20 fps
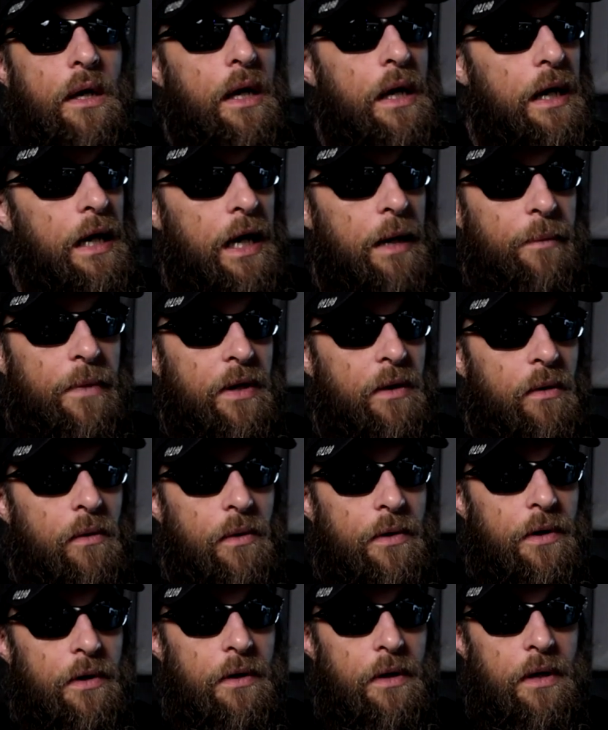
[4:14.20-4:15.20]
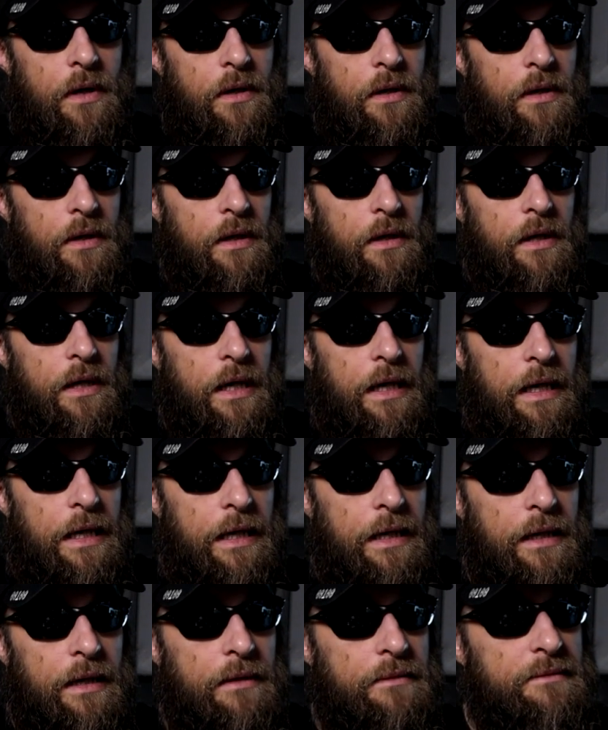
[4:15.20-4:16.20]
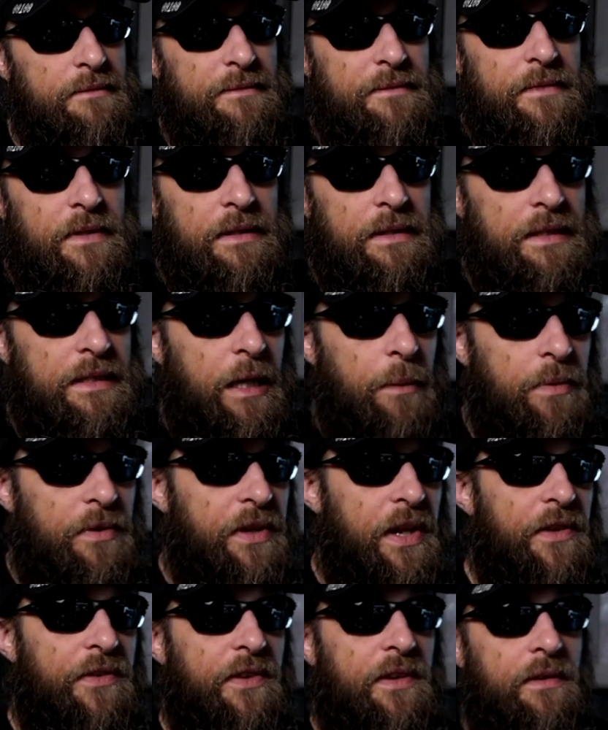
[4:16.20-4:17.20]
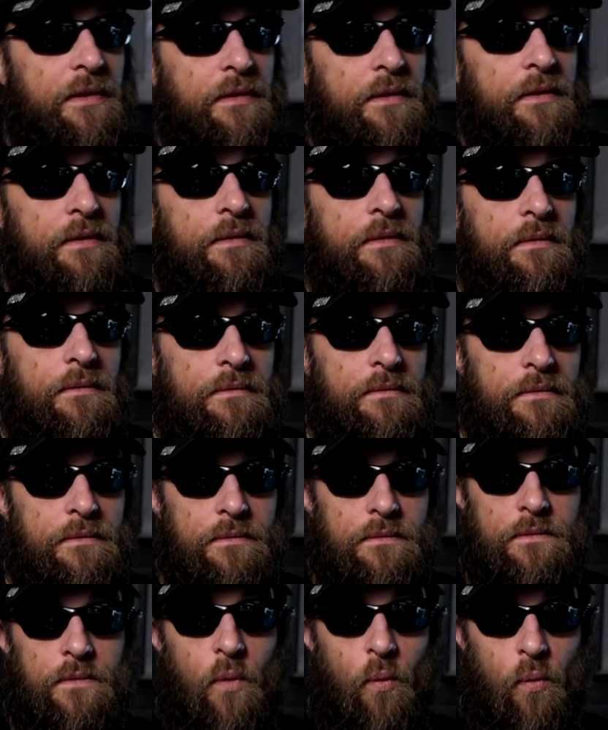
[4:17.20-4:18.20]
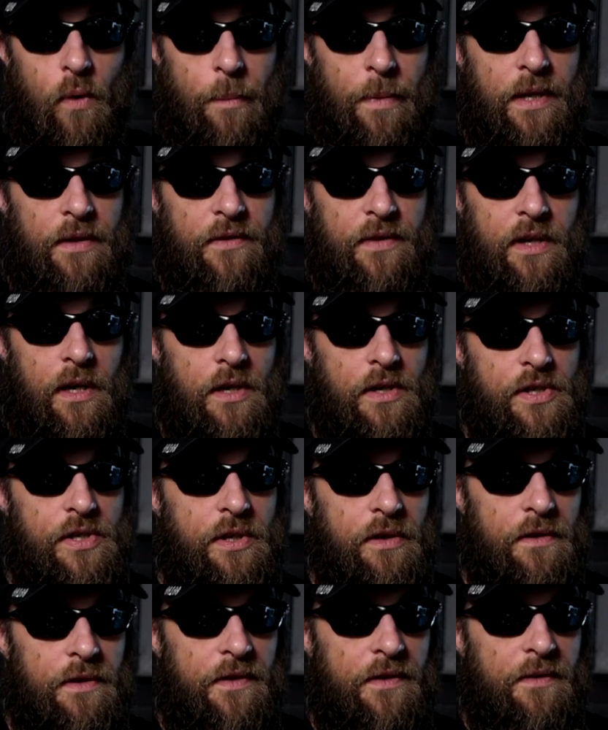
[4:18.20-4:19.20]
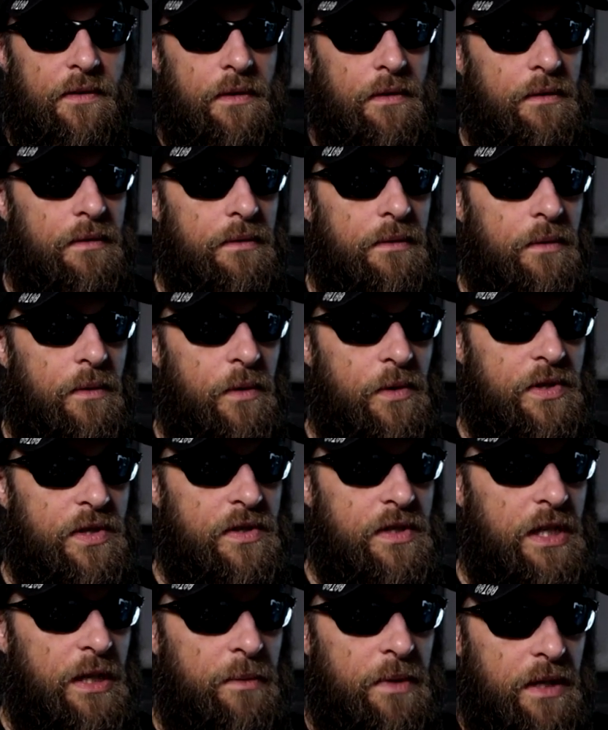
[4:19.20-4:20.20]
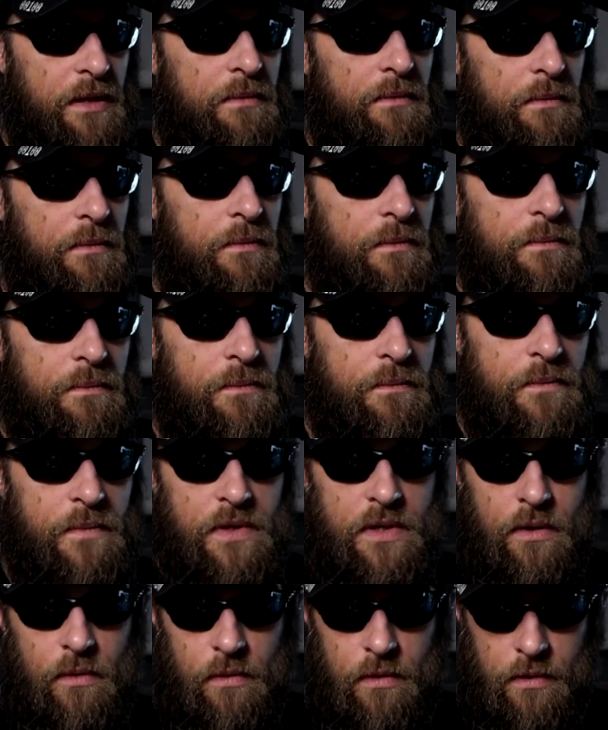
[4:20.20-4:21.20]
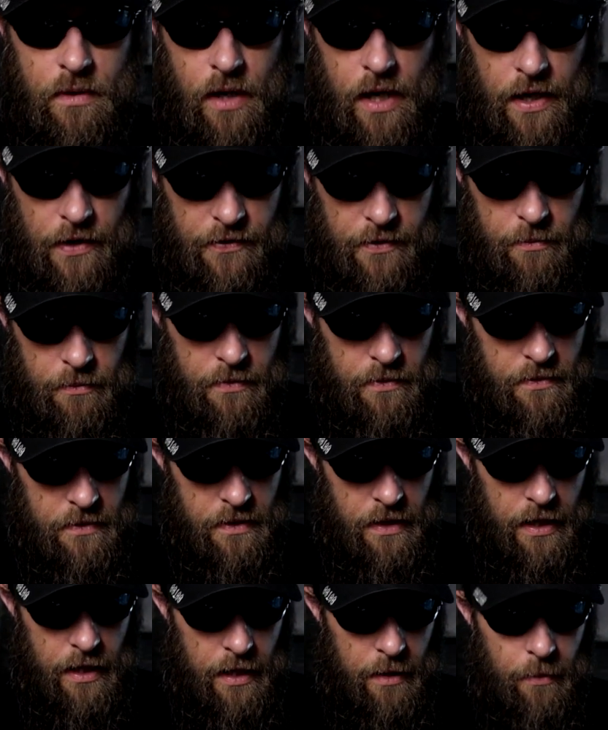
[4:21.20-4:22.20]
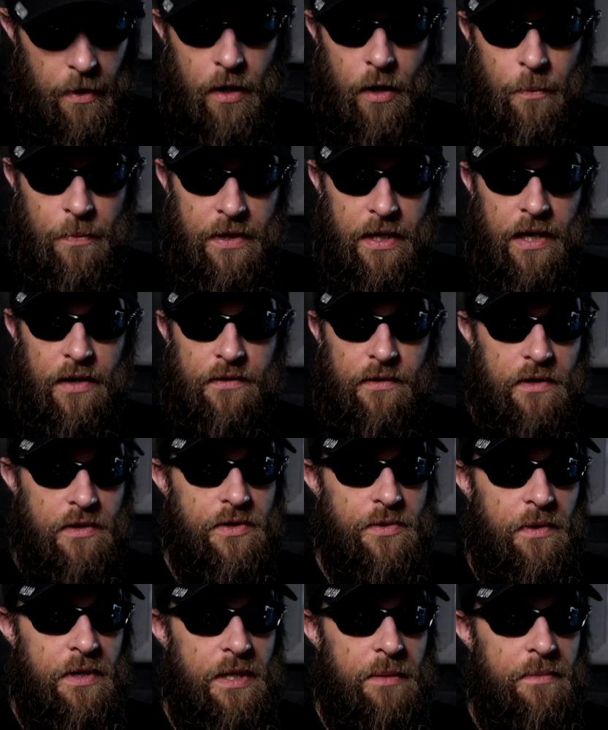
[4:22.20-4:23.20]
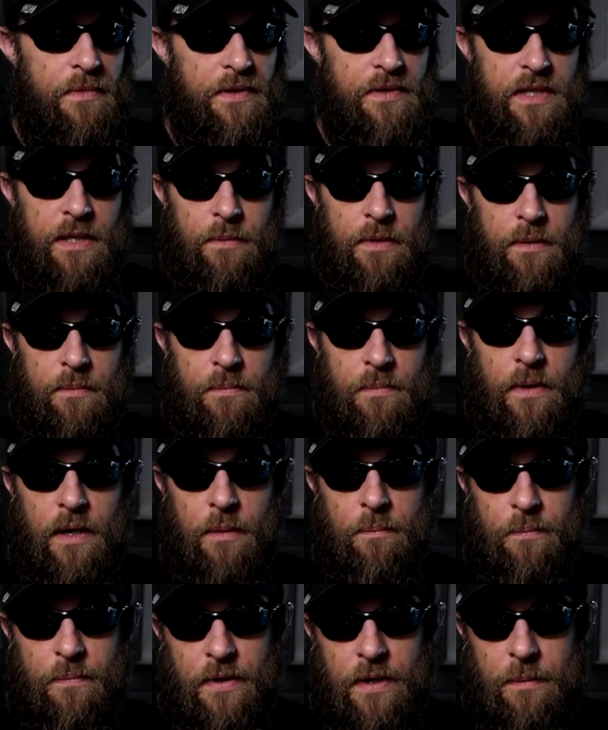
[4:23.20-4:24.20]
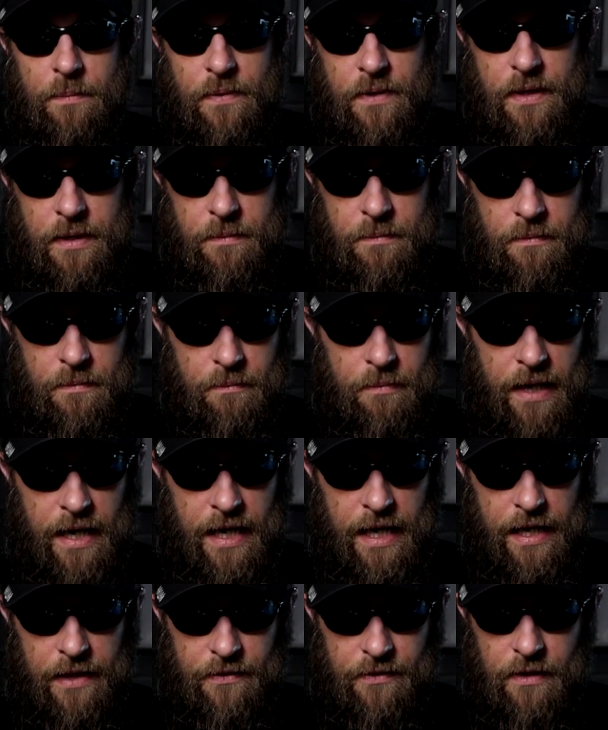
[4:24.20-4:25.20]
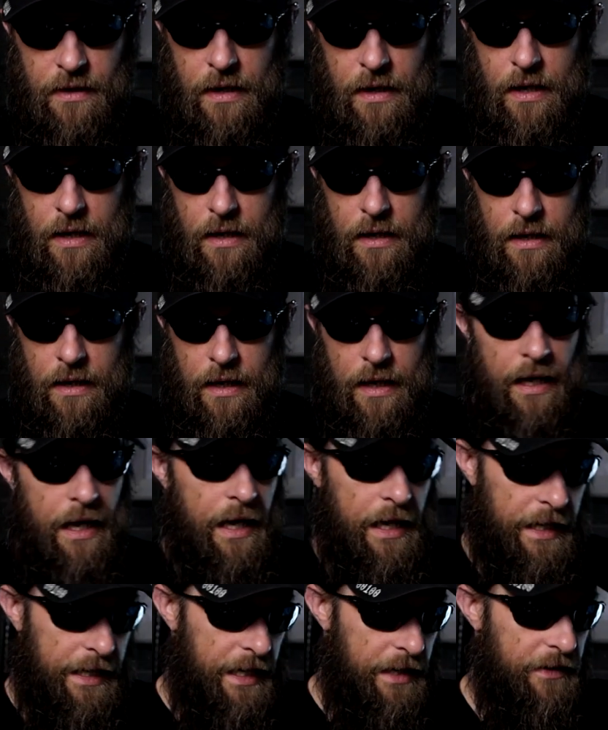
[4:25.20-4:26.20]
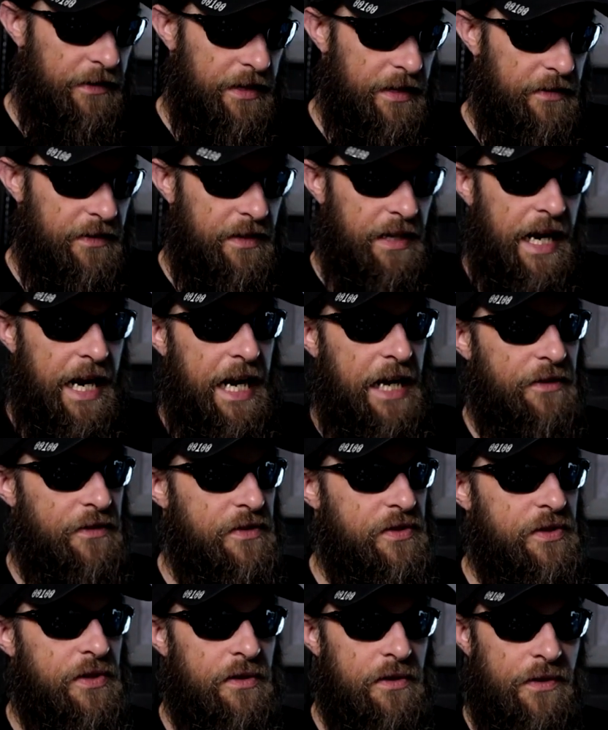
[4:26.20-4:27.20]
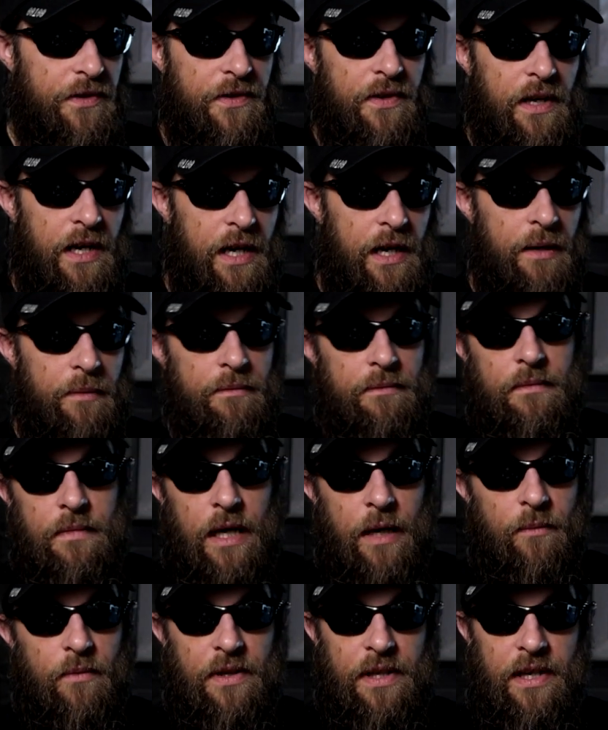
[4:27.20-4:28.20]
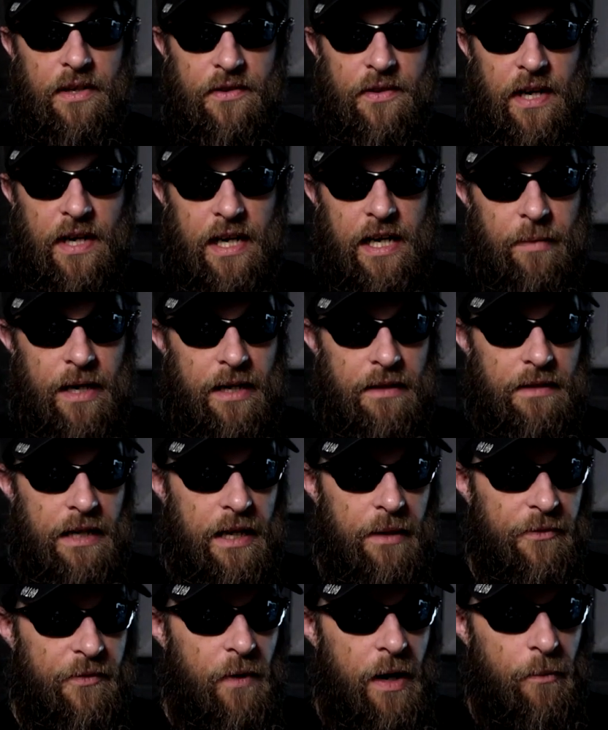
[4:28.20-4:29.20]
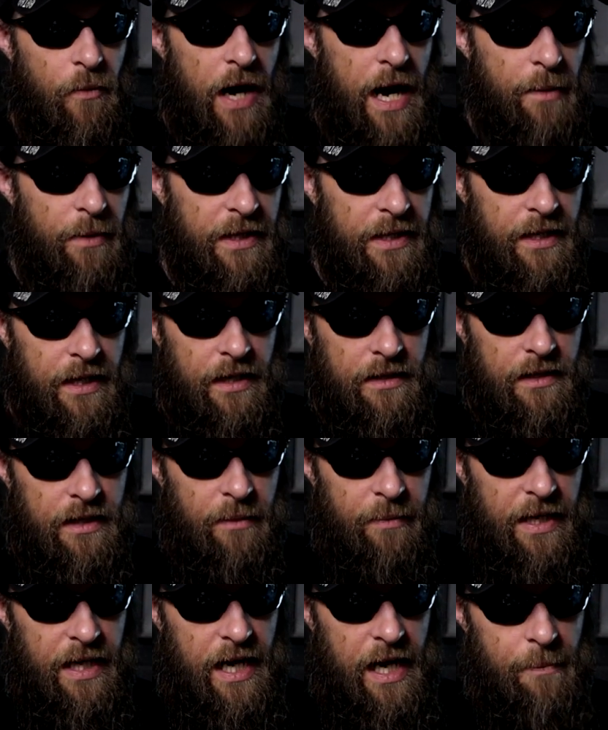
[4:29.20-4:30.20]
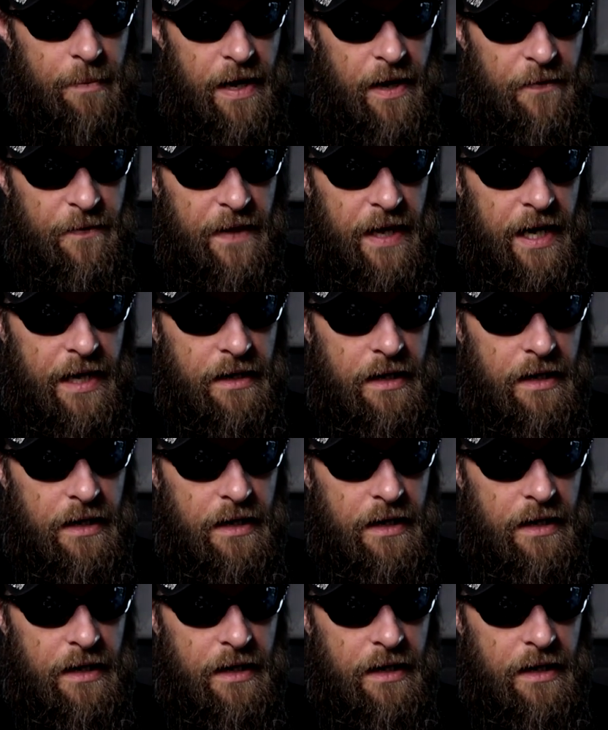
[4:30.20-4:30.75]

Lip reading: I'm going to order a couple dozen women's cut shirts, which is going to be awesome. I hope you guys enjoy them. It's going to be pretty badass. And again, it's like I said, hats, shirts. I'm really excited about it. So I'm rambling a little bit about that.